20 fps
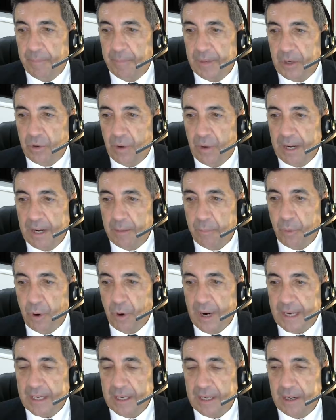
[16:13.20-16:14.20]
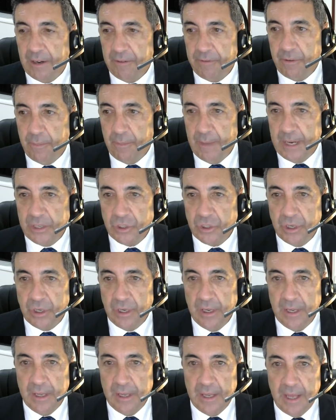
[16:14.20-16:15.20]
great practical information